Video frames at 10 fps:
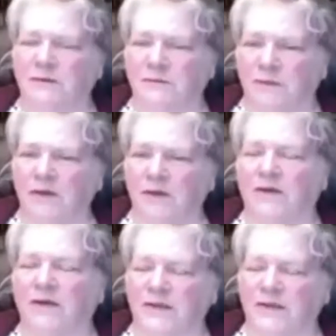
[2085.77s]
modern
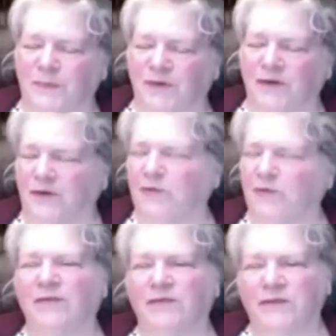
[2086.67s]
experience, in
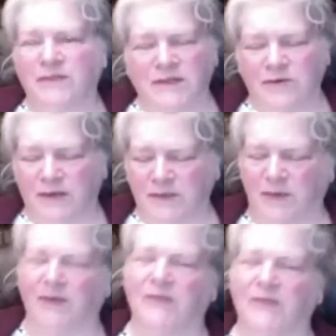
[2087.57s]
21st century
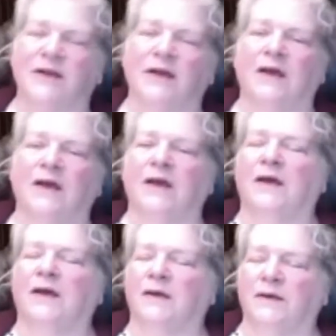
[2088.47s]
experience,
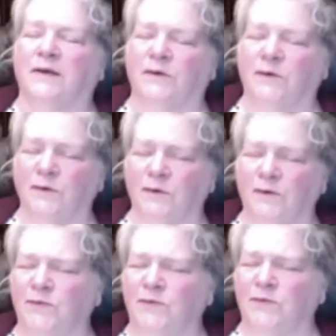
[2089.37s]

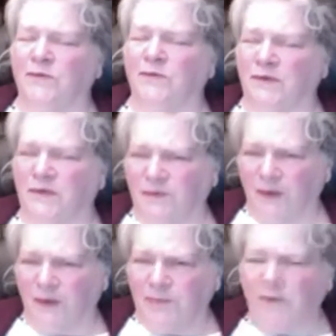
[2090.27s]
you
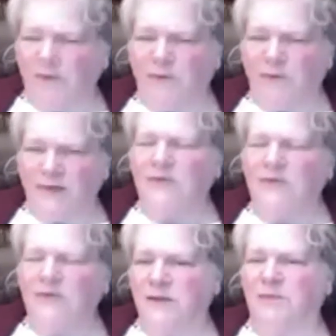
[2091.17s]
develop your
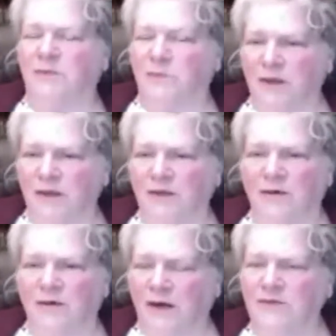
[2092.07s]
relationship with your
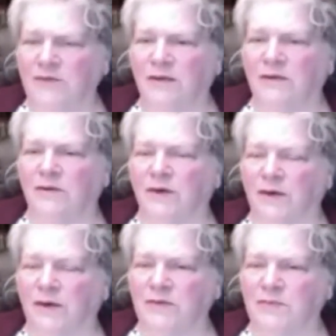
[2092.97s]
housewife, your
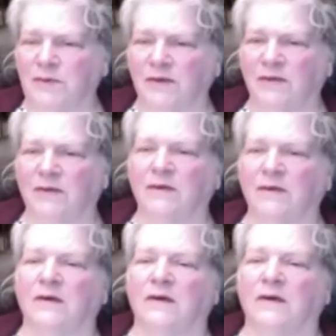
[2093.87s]
house spirit.
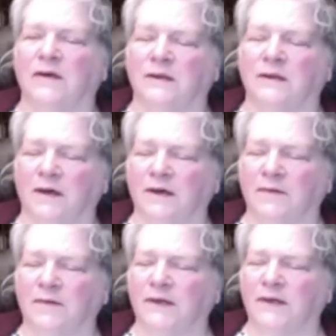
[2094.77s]
The
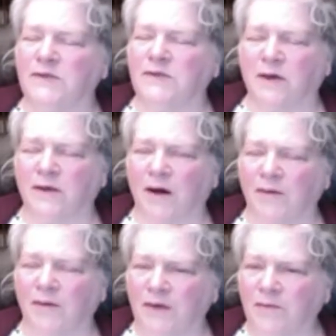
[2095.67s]
English call them
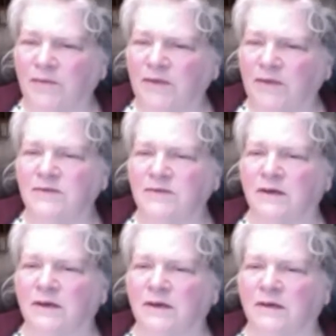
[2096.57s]
hobgoblins
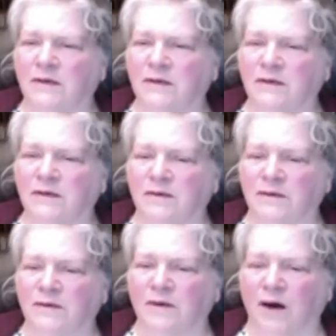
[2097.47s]
or
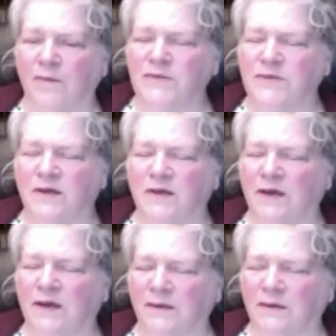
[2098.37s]
hobs, and